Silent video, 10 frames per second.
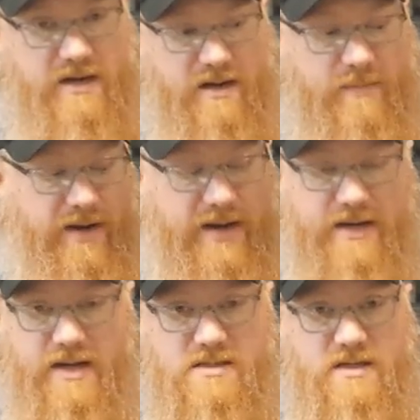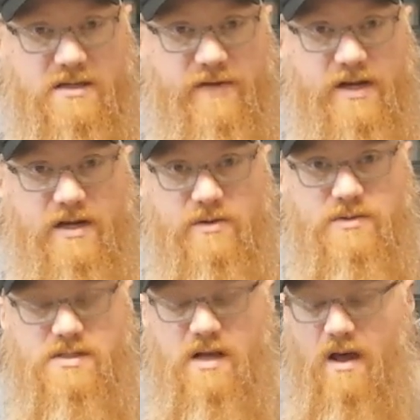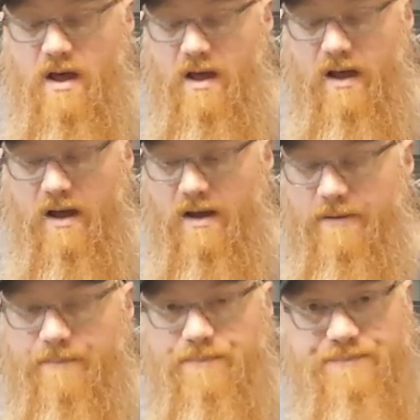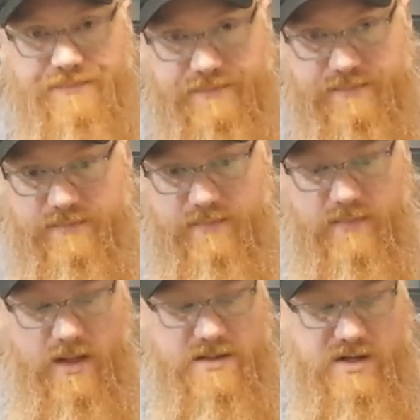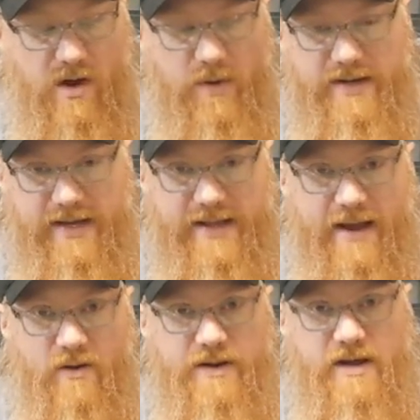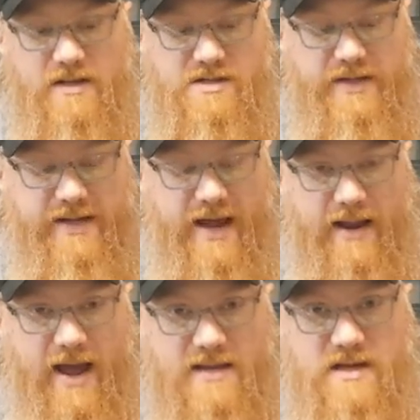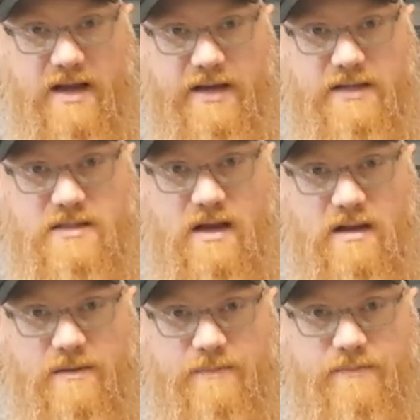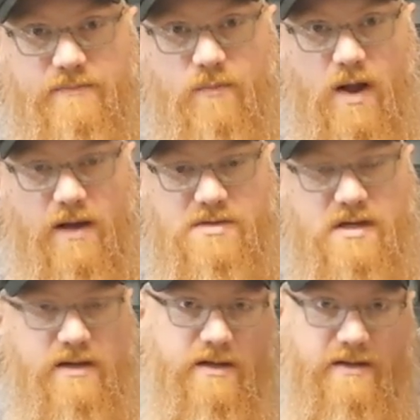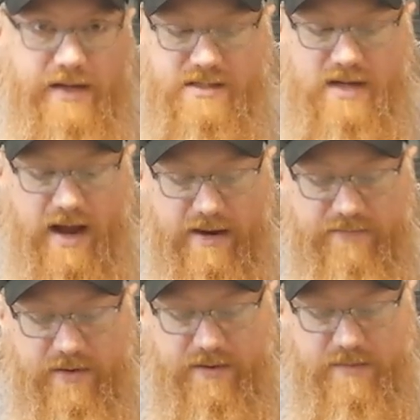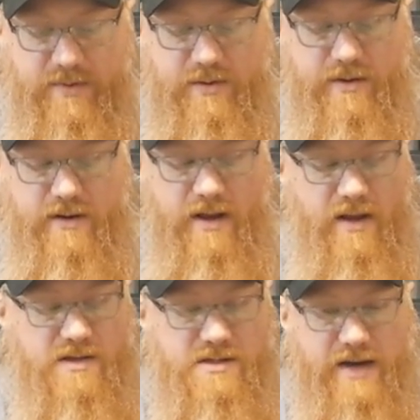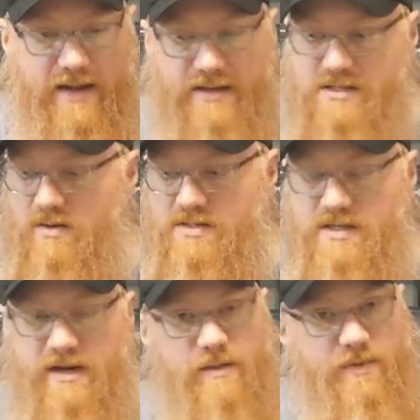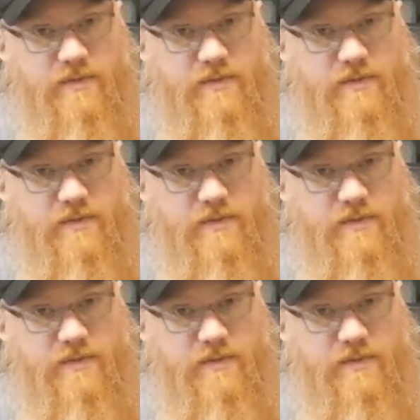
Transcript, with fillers: up like he does in his videos. Um, so I wanted to get that all done. So I did that last night um, while I was in inside in front of the computer. So I got this all set up and